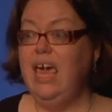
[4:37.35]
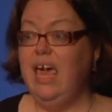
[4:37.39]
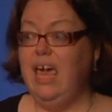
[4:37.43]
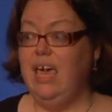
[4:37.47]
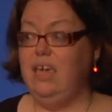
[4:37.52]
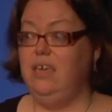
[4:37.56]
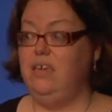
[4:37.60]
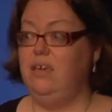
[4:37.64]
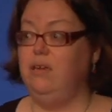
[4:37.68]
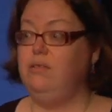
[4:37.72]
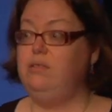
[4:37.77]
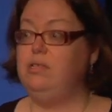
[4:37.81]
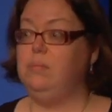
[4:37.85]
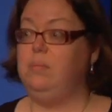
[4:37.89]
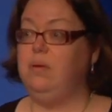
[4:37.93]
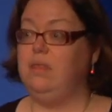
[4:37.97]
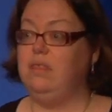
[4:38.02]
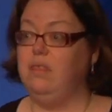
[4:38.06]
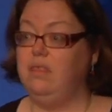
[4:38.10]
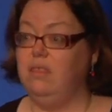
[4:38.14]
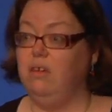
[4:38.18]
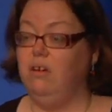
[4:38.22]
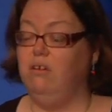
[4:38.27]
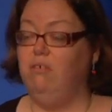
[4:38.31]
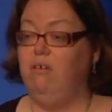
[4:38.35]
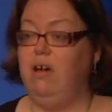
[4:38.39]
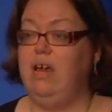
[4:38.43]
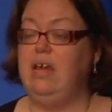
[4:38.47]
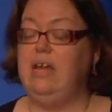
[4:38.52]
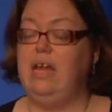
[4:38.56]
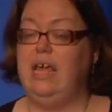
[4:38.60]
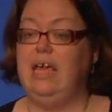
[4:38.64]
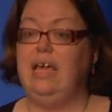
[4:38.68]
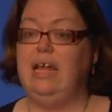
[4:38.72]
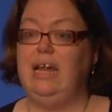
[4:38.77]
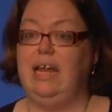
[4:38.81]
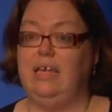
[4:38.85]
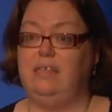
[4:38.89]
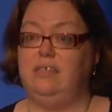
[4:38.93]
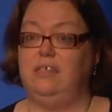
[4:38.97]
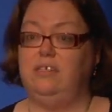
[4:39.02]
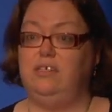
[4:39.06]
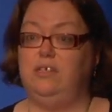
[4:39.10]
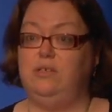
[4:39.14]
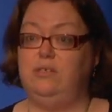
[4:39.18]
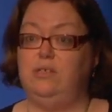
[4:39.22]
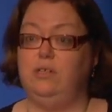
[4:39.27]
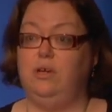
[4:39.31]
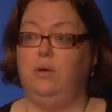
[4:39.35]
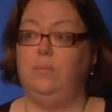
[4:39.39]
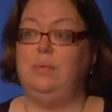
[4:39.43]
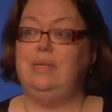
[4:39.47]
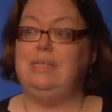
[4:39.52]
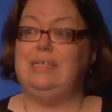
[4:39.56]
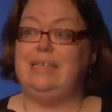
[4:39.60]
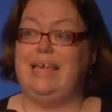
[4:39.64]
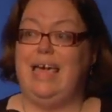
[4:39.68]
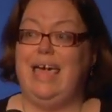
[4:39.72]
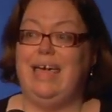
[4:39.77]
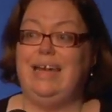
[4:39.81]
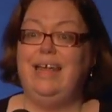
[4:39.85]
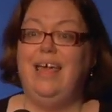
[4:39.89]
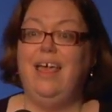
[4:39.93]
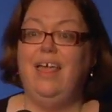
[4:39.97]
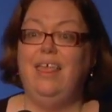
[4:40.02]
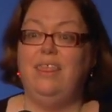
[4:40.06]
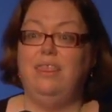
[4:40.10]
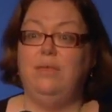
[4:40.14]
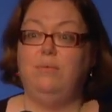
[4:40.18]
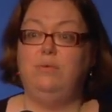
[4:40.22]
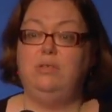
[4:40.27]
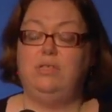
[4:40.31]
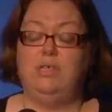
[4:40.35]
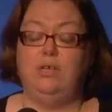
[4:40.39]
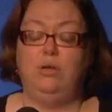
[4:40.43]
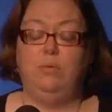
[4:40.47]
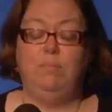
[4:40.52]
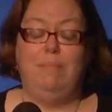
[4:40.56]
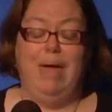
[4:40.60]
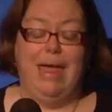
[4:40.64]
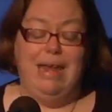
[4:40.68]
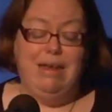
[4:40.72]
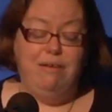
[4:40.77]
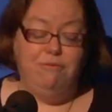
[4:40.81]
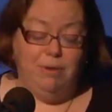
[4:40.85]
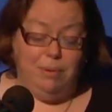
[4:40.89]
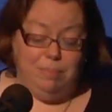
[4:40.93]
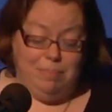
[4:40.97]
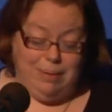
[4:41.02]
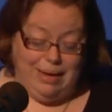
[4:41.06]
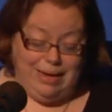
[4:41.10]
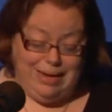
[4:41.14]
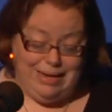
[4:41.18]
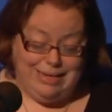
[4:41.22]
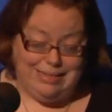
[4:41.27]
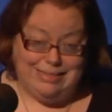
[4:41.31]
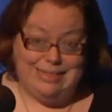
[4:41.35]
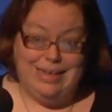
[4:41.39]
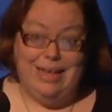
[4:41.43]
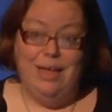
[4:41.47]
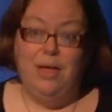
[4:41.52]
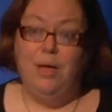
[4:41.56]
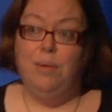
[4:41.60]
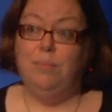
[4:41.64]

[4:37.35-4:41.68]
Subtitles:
It used to be that the green ink letters used to come in saying there were too many repeats,